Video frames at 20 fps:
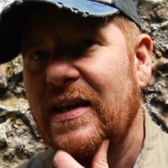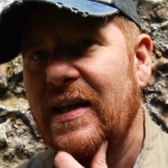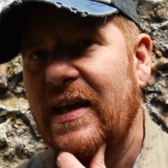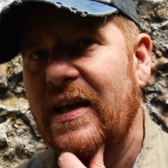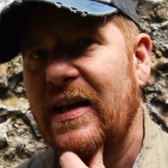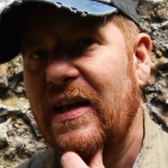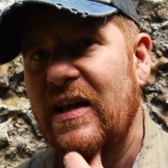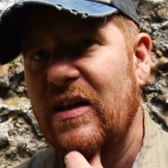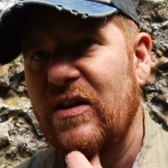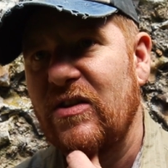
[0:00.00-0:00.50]

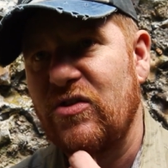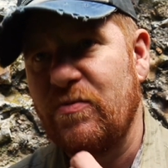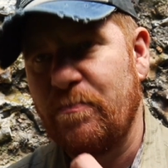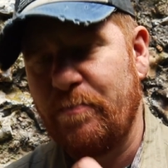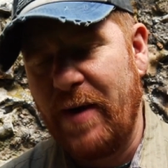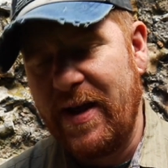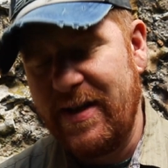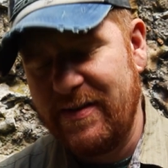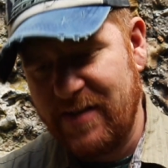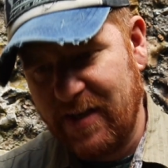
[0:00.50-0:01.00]
It's
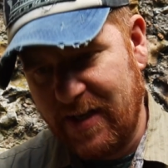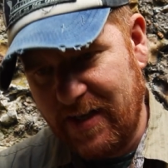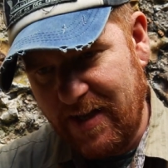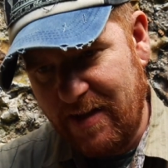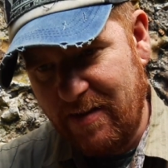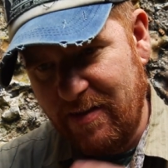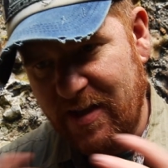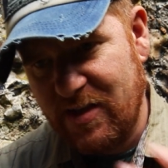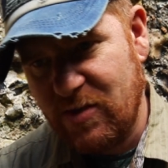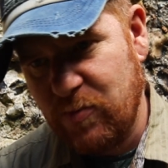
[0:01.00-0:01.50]

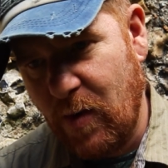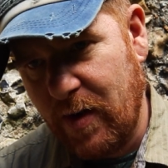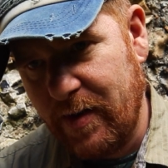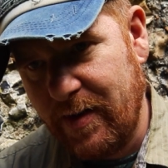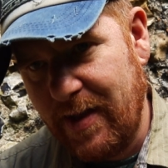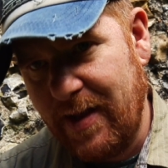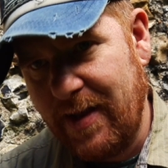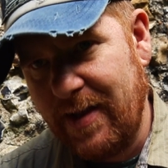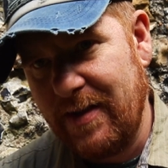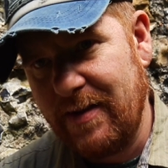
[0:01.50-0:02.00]
basically, this
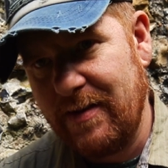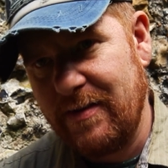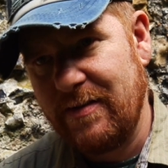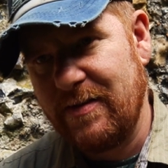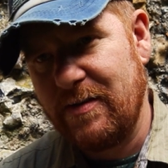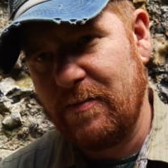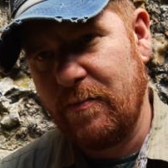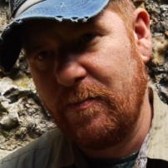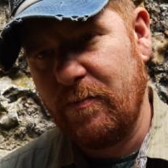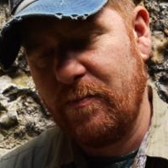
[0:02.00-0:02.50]
one
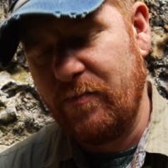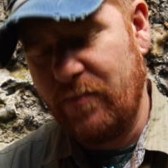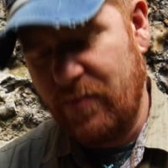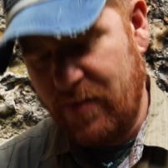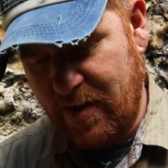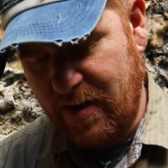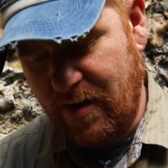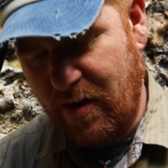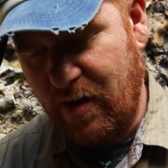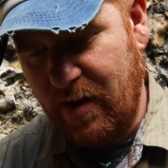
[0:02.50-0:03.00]
is,
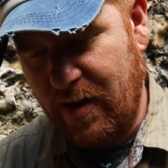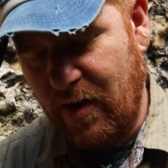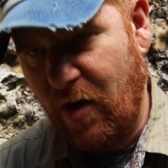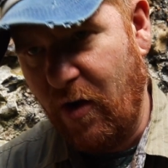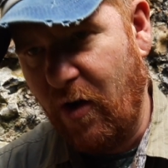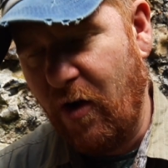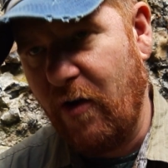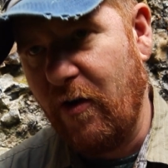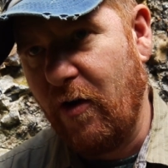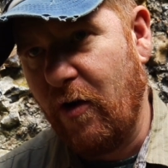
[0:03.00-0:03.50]

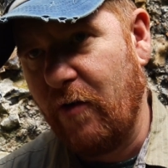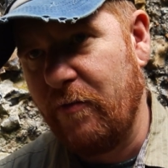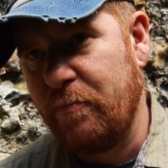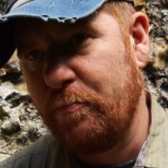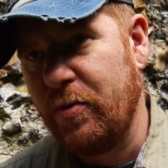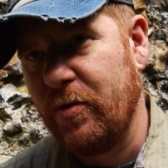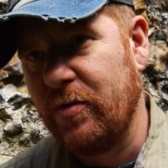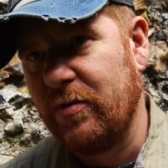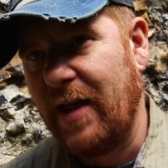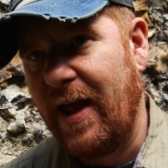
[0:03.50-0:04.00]
I've
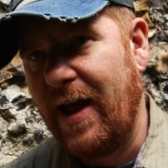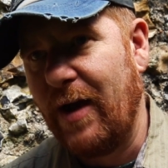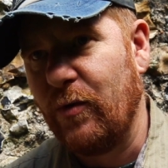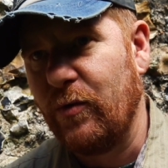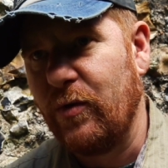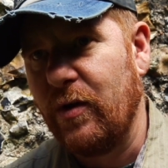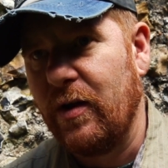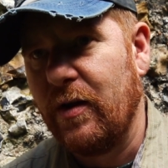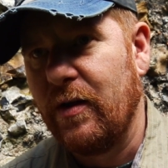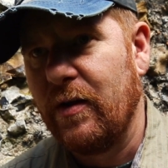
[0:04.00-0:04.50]
put
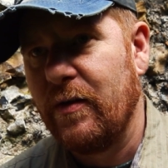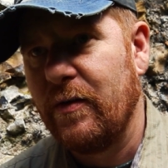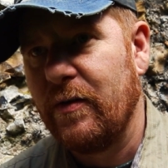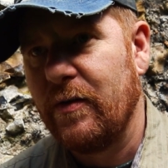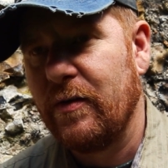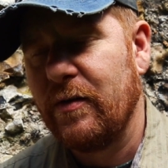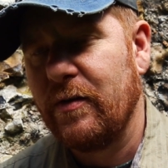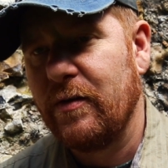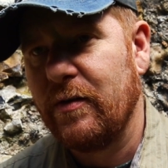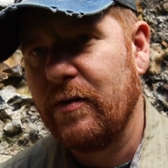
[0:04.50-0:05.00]
down
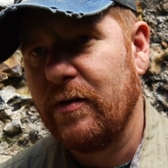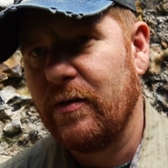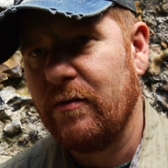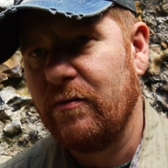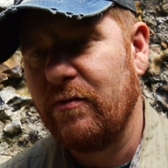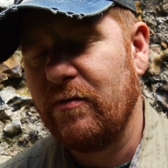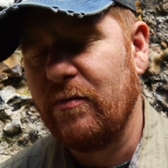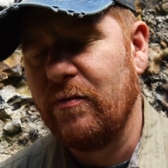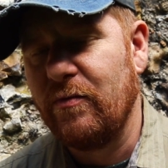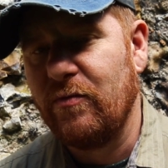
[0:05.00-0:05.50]

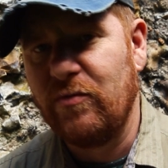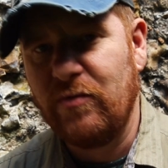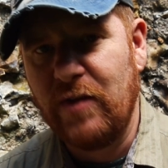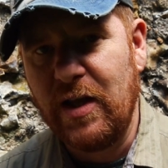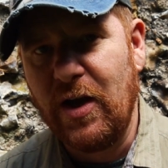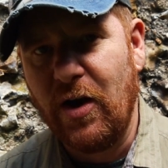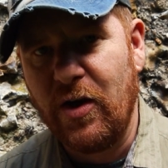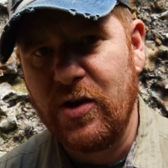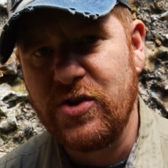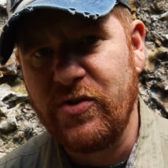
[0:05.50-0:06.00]

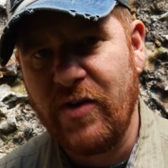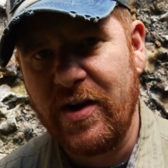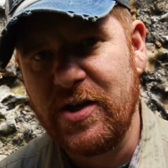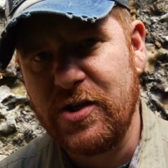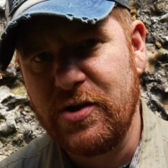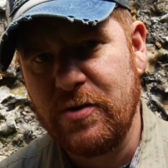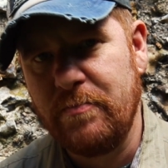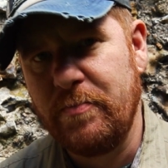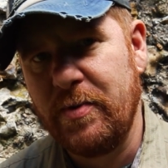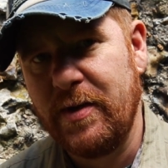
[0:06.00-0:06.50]

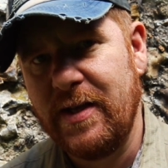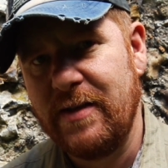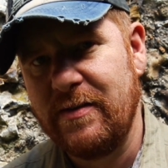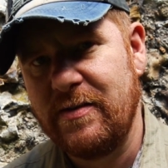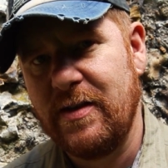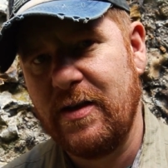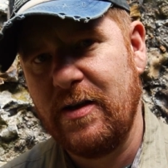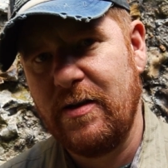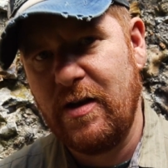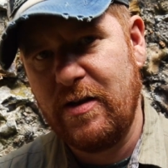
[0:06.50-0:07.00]
dehydration, but
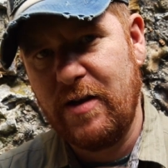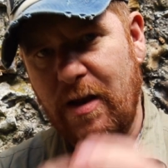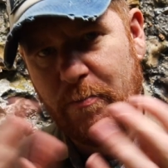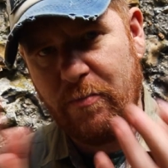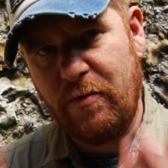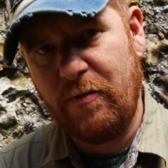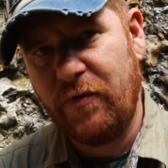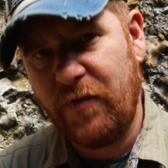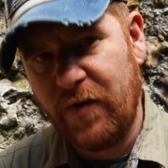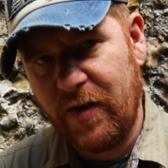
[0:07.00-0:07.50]
it's a
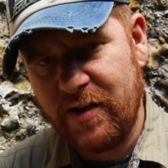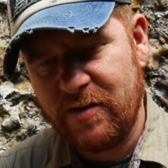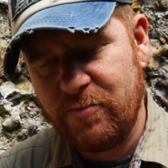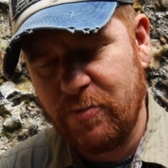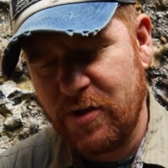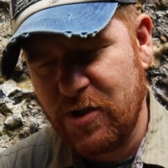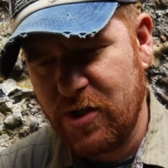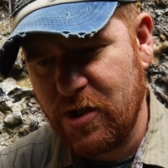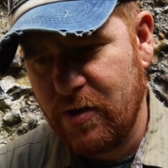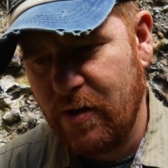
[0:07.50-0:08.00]
number of things
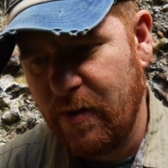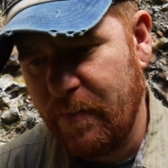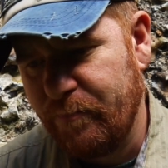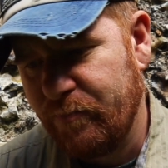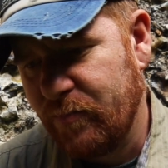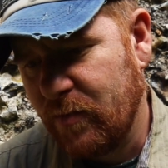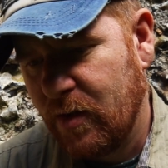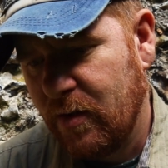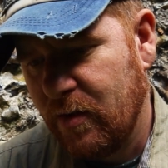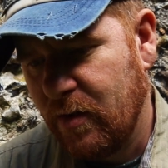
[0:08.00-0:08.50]
which
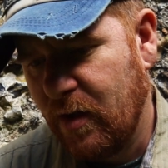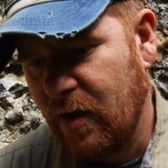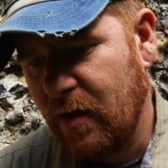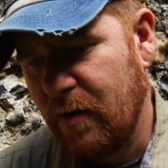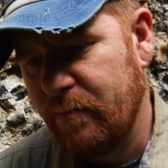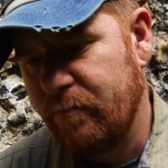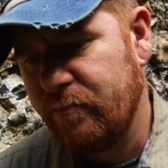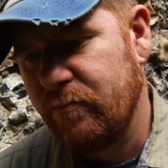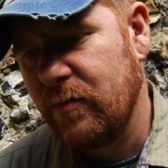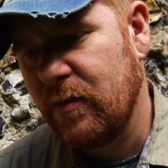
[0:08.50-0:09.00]

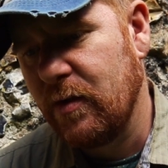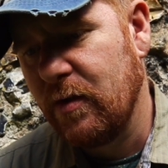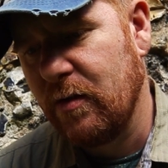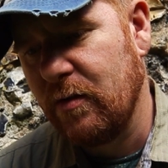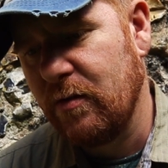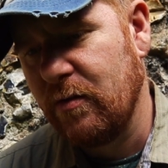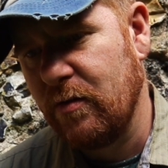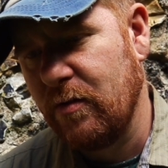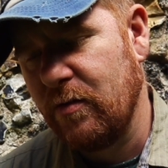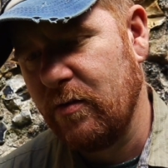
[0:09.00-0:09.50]

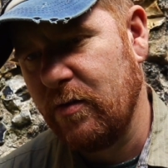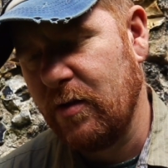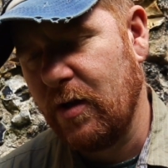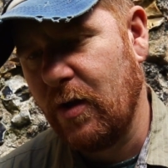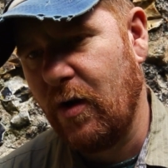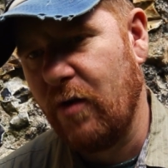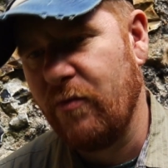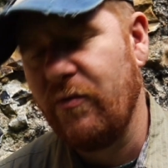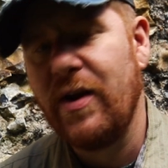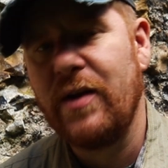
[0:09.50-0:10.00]

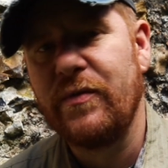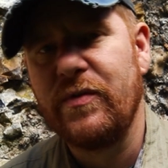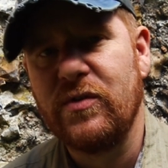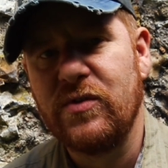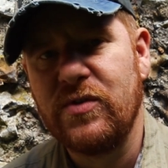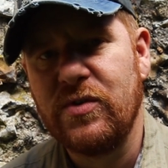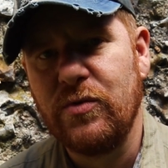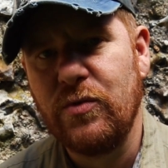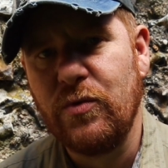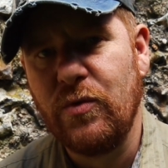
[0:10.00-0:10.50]
are relevant
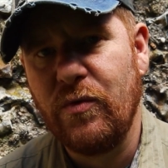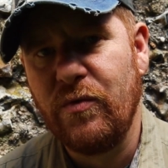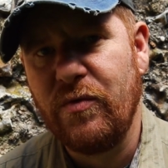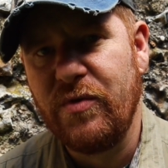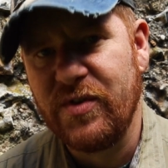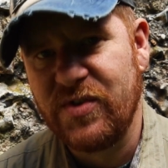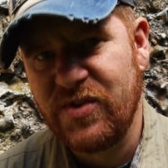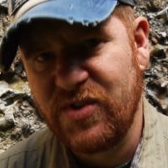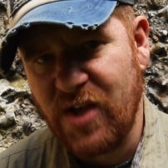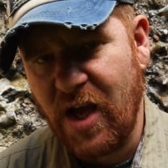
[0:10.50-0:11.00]
to
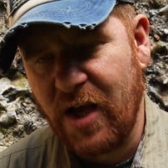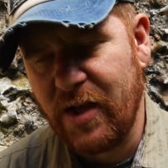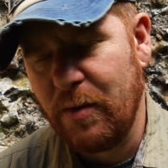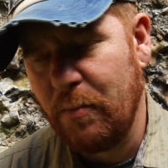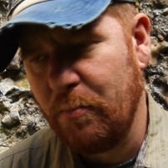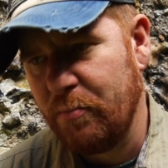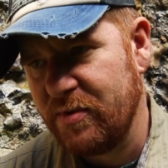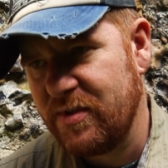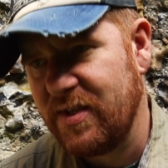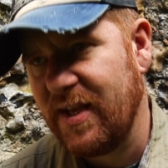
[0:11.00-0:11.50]
the sun
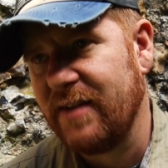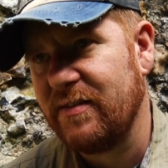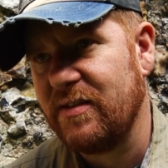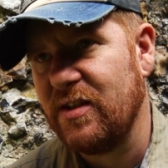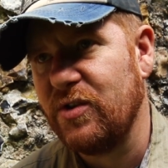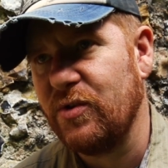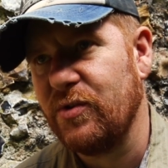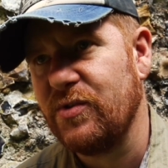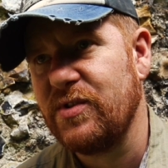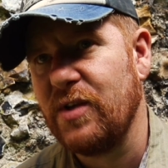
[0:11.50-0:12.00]
and
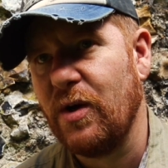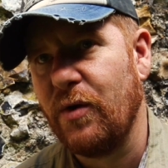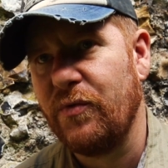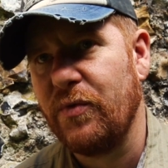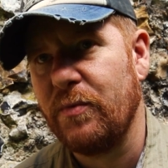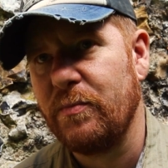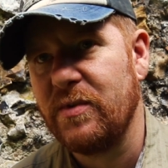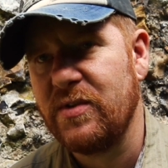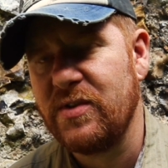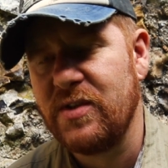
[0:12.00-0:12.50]
protecting yourself
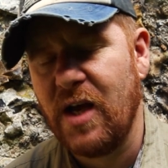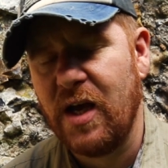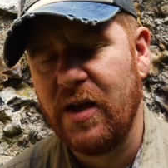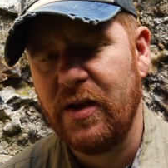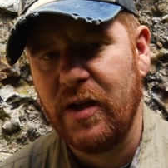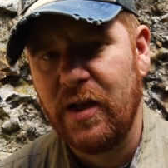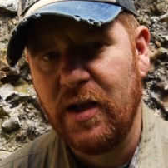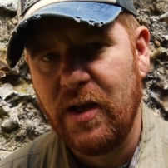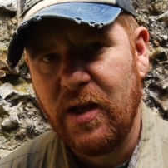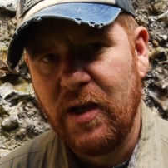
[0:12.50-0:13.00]
from the
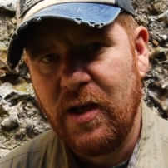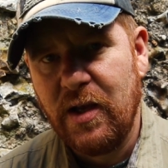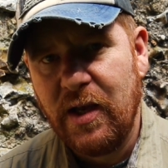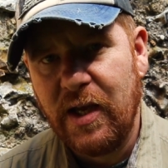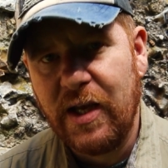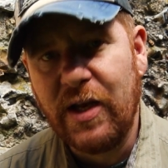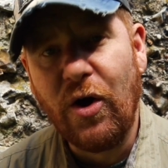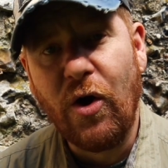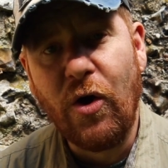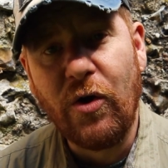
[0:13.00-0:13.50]
sun
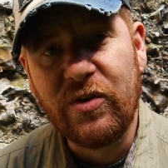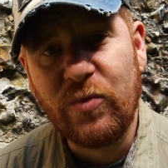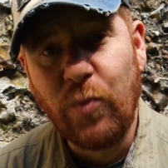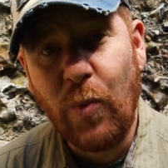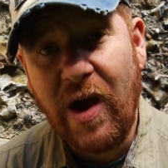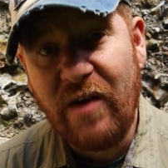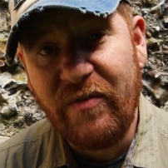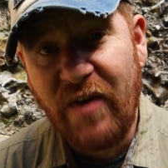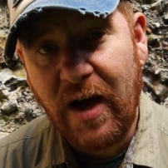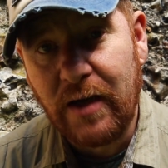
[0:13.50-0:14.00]
in hot
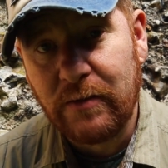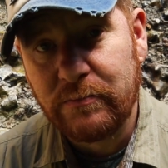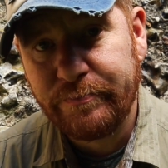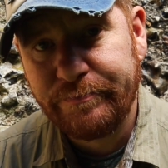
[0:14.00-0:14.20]
weather.